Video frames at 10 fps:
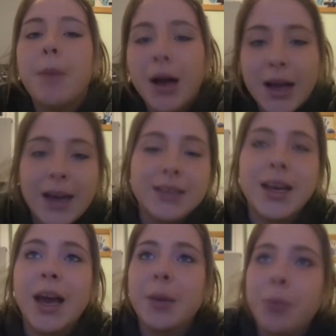But
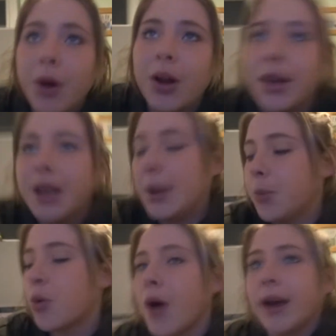guys, I am pulling
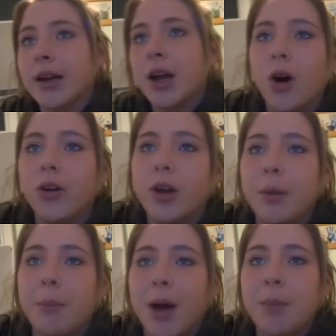a prank
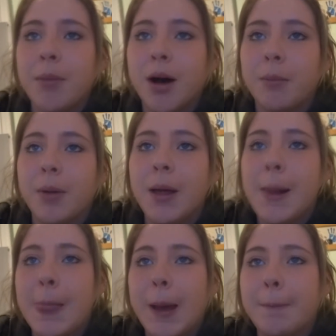on my mum
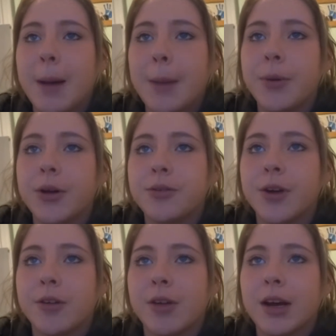and my
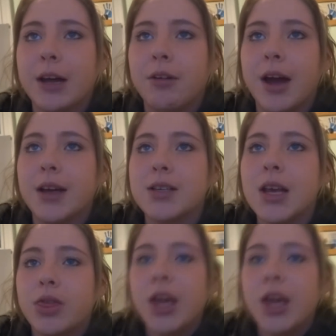boyfriend right now, guys.